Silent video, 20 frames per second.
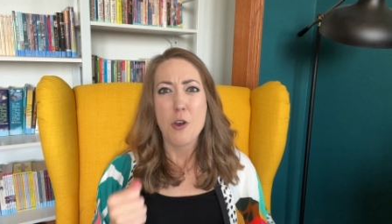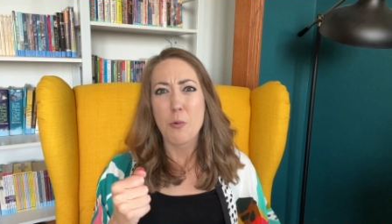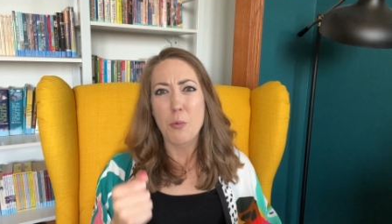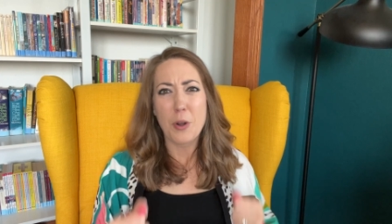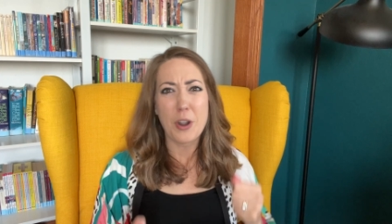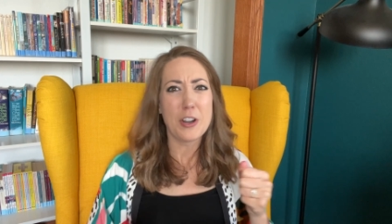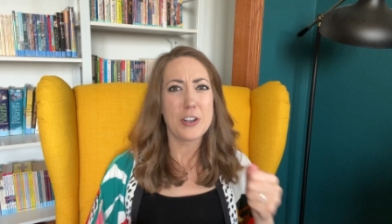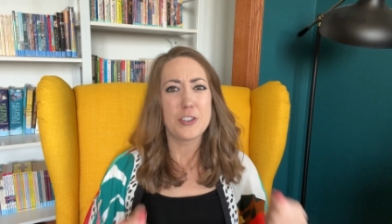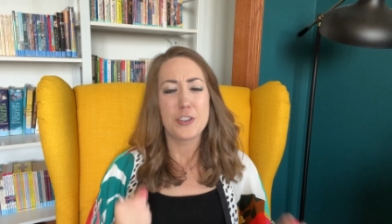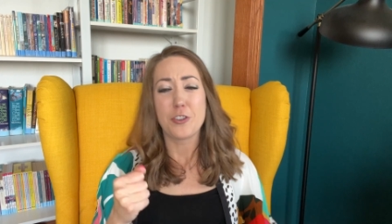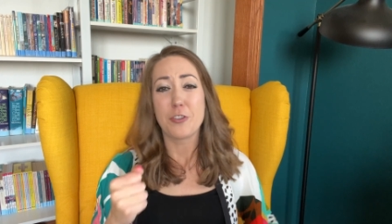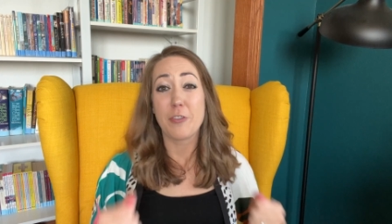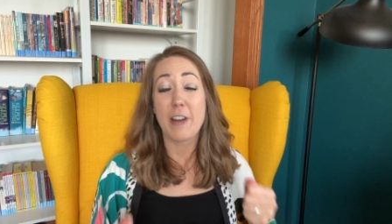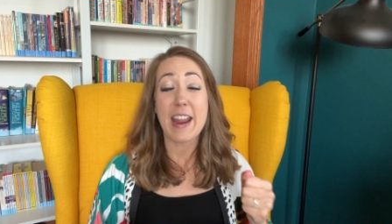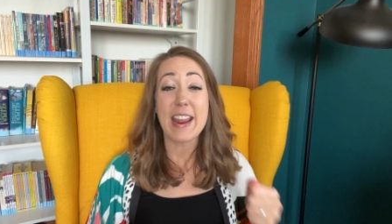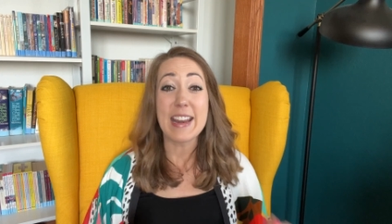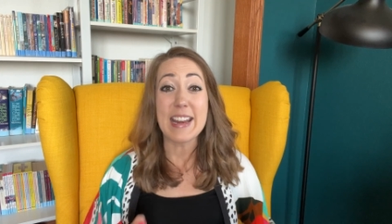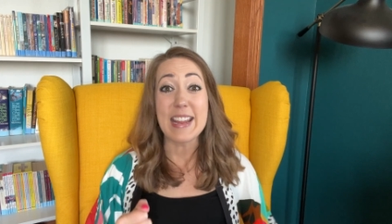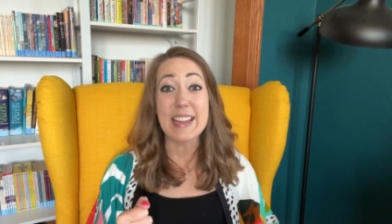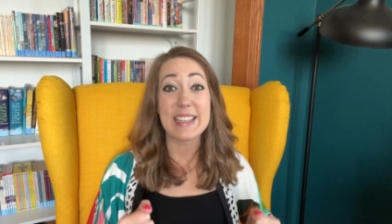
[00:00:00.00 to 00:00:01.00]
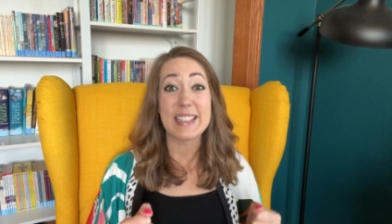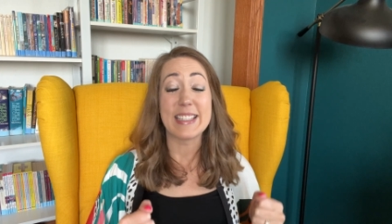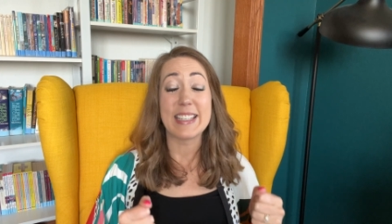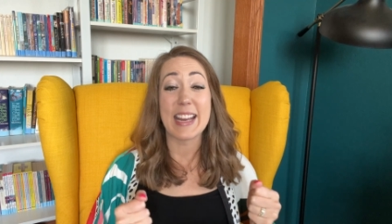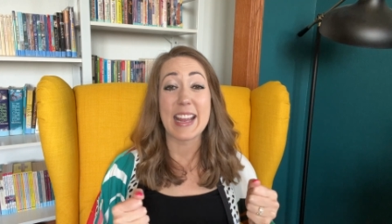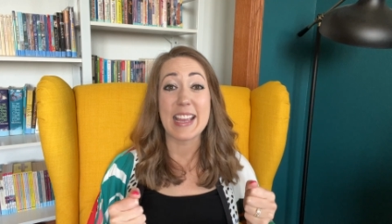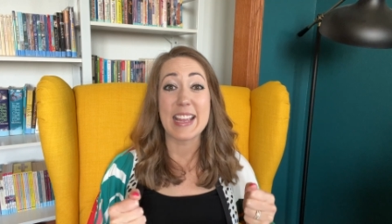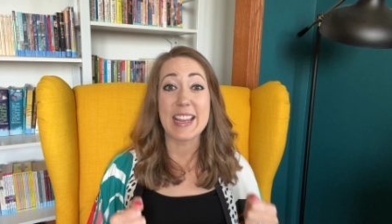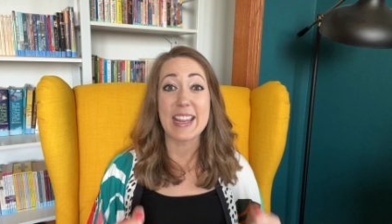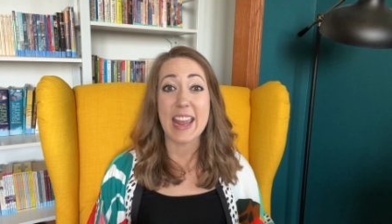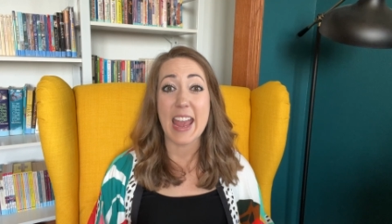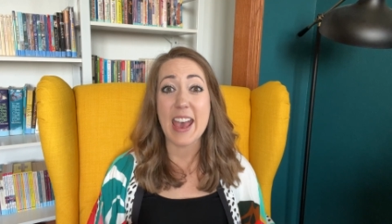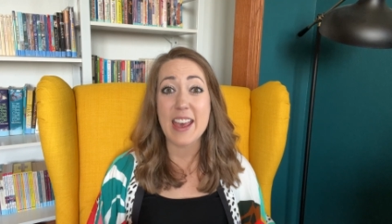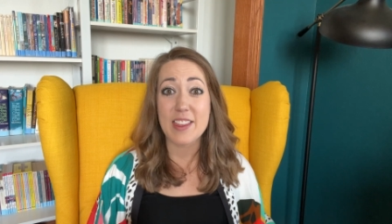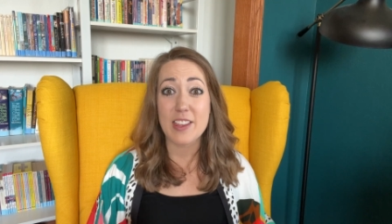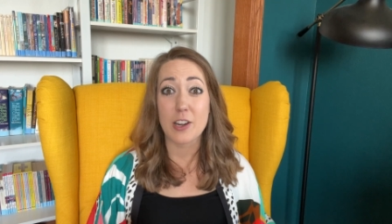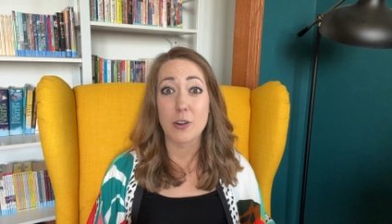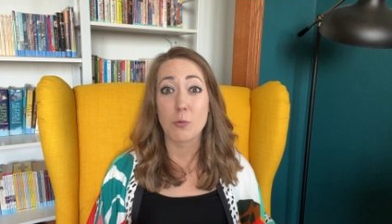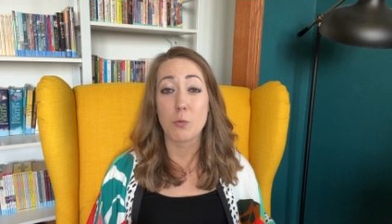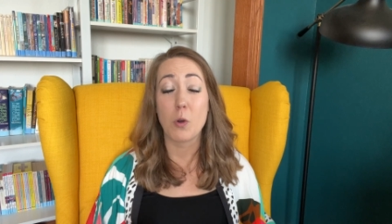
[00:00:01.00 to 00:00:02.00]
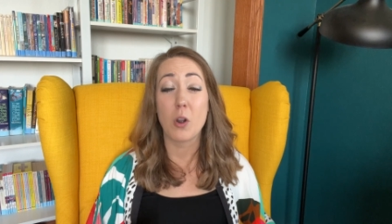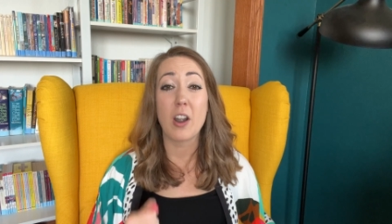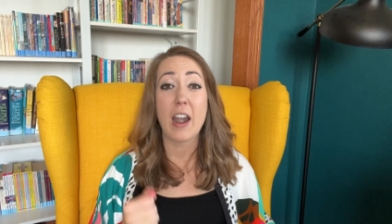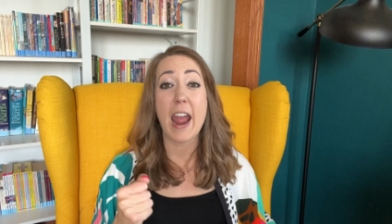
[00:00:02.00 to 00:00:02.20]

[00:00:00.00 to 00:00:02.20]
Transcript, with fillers: We're training together. We're